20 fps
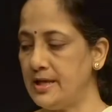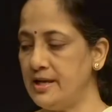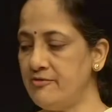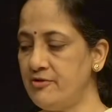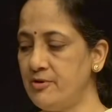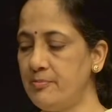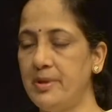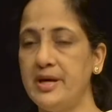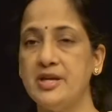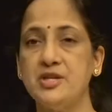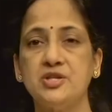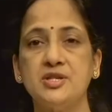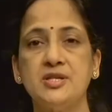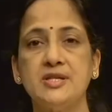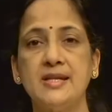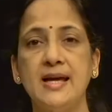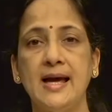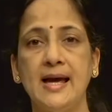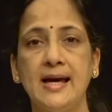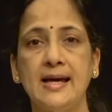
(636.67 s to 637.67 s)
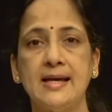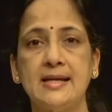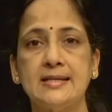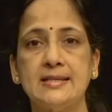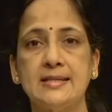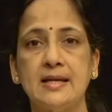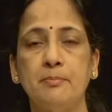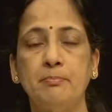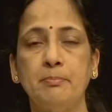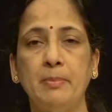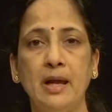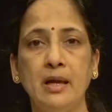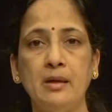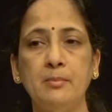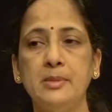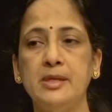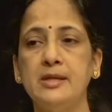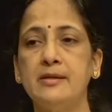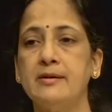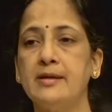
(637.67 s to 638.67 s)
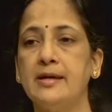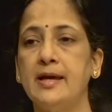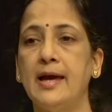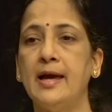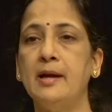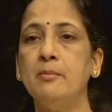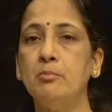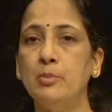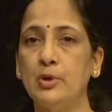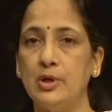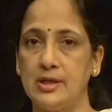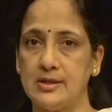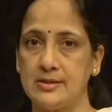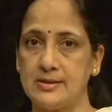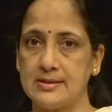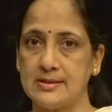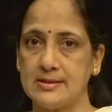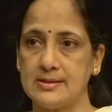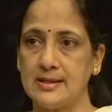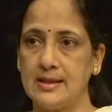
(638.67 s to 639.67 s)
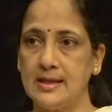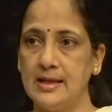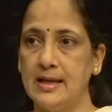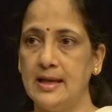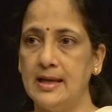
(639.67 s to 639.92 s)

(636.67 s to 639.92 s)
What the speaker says: if a patient has a pulmonary embolus,